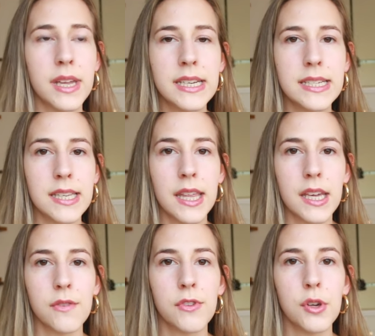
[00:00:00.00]
they need to
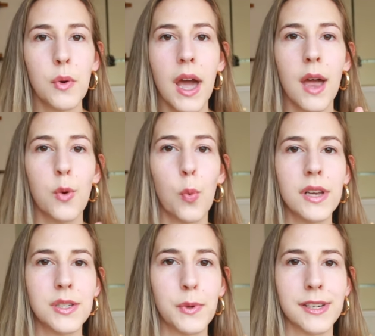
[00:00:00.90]
think of you and
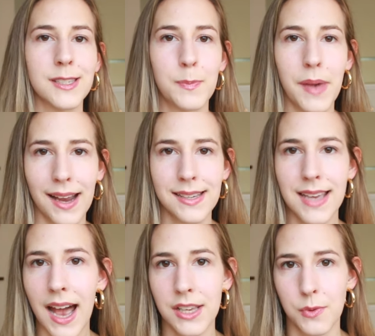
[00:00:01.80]
what to expect
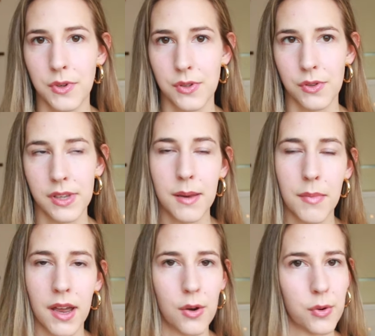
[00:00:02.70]
as a result, in
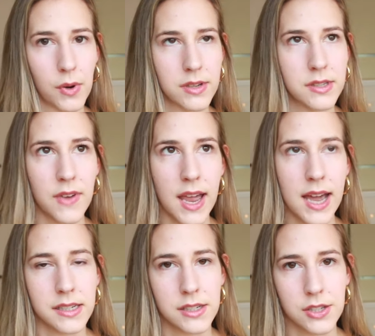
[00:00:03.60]
my own words, if I
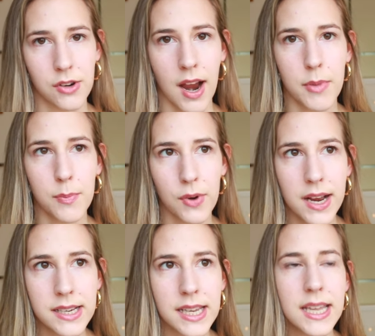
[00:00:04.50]
had to describe it.
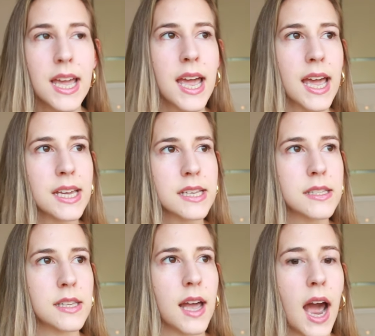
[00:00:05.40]
Branding
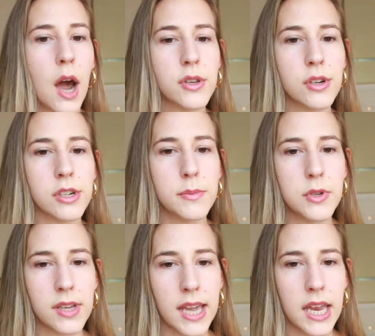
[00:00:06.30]
is how you're
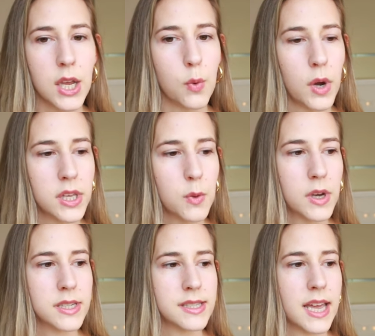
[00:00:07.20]
communicating what you
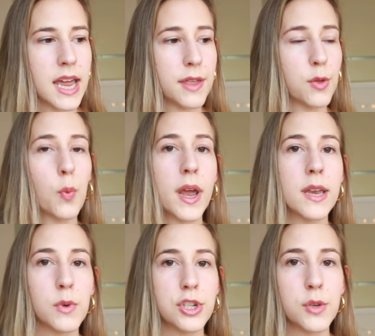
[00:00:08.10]
want to say, the way
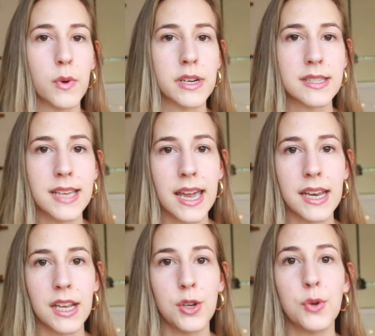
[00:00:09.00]
in which you want to say
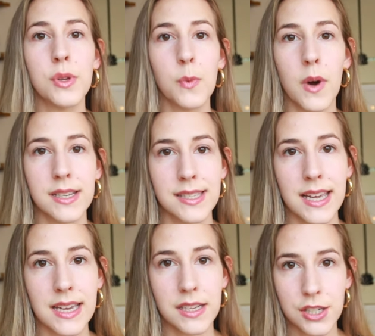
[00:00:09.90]
it, and who you want to
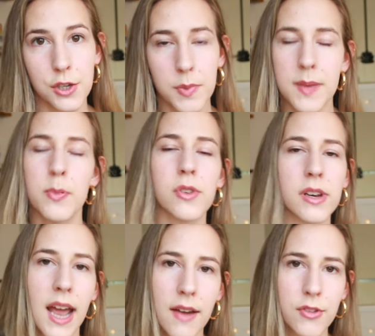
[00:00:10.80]
say it to. People are
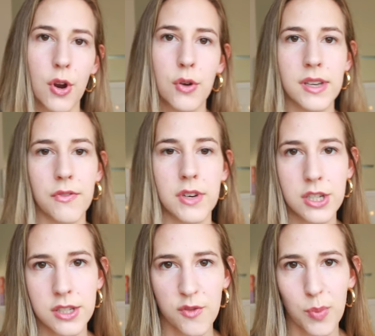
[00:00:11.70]
going to have their own
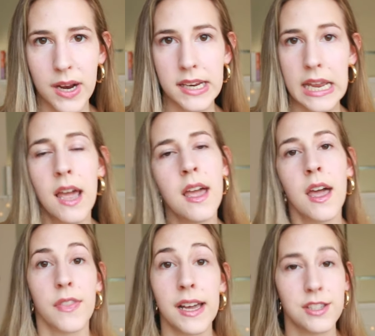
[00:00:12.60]
definitions of branding.
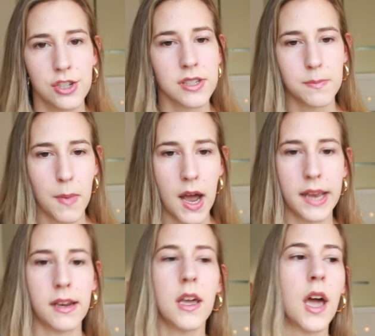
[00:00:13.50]
That's just
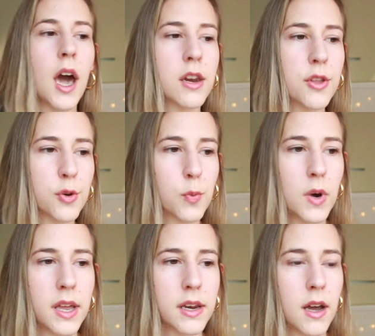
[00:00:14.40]
mine. Another
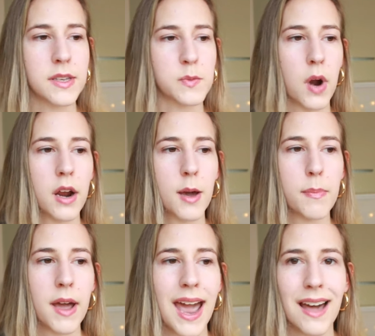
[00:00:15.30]
one is brought up
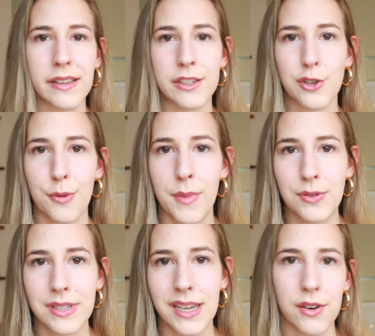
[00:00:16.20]
by Alex
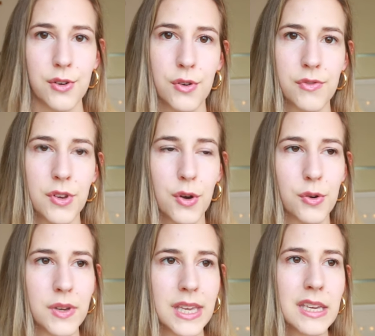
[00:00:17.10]
Hormozi. I don't know if you know
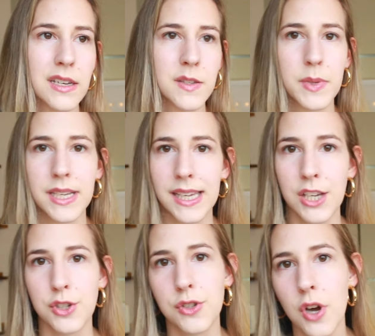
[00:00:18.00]
who he is, but in
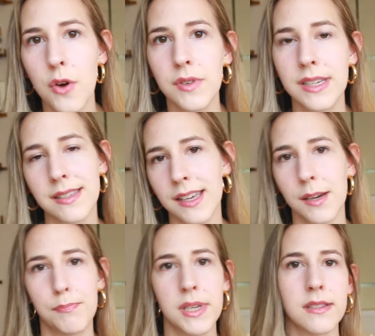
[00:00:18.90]
case you don't, he's like
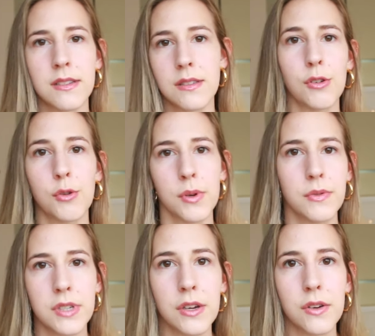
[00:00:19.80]
a business guru
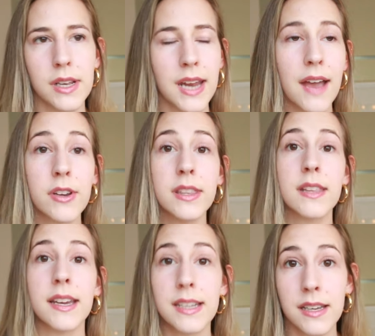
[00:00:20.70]
dude, and
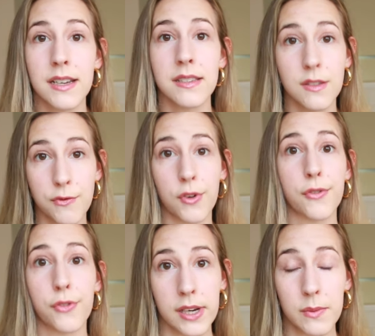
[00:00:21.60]
everything that he does is for
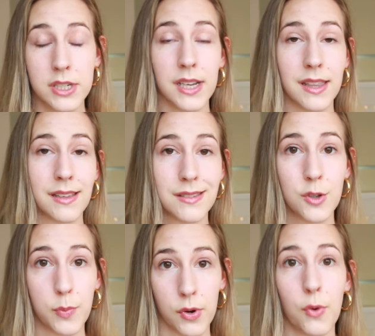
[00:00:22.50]
free, which I think is
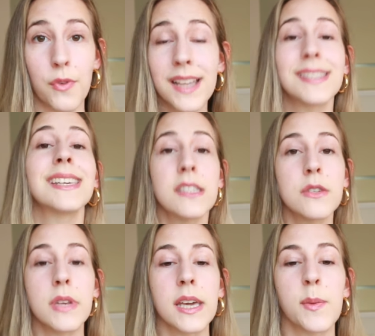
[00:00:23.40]
super cool. That's his
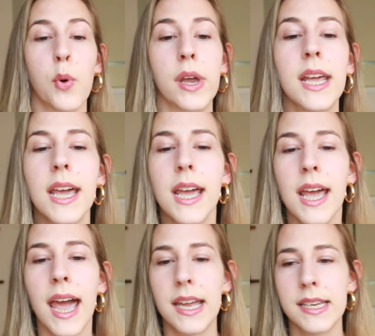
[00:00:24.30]
unique point.
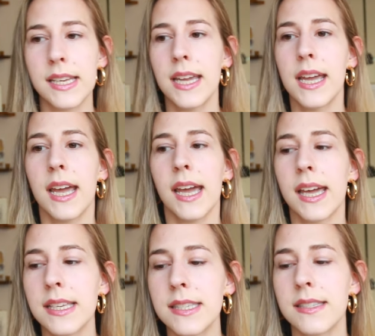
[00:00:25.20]
And
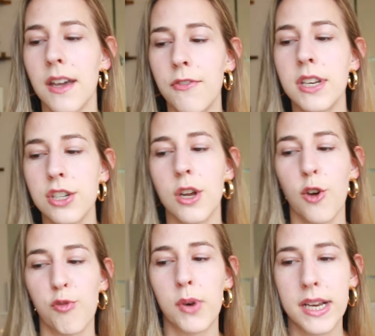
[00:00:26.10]
his definition
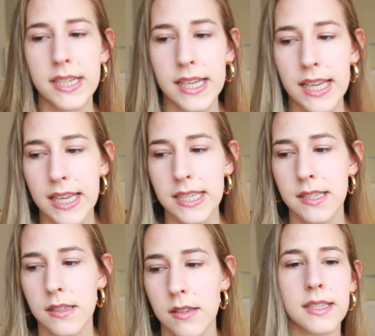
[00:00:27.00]
of branding
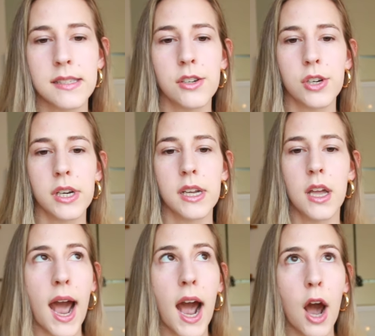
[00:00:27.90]
is considering
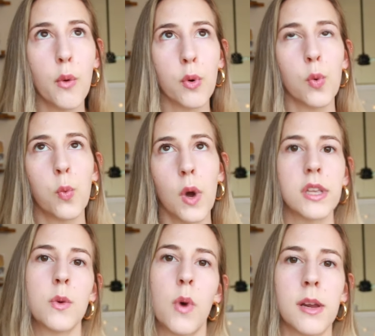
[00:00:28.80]
how or what
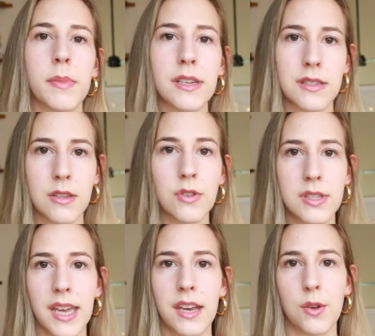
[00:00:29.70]
you want to be
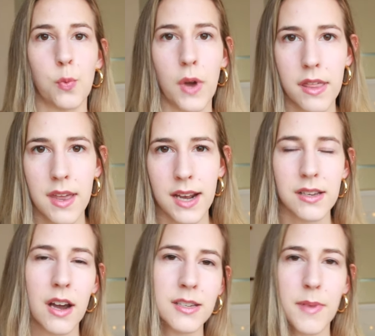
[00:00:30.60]
associated with. And I
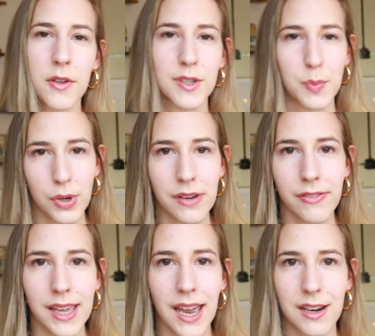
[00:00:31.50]
talked about this
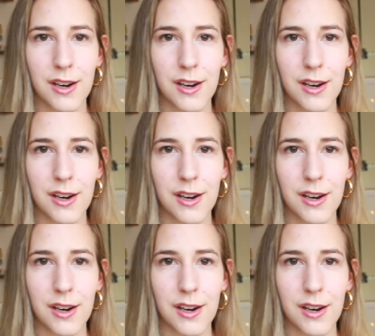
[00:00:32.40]
briefly in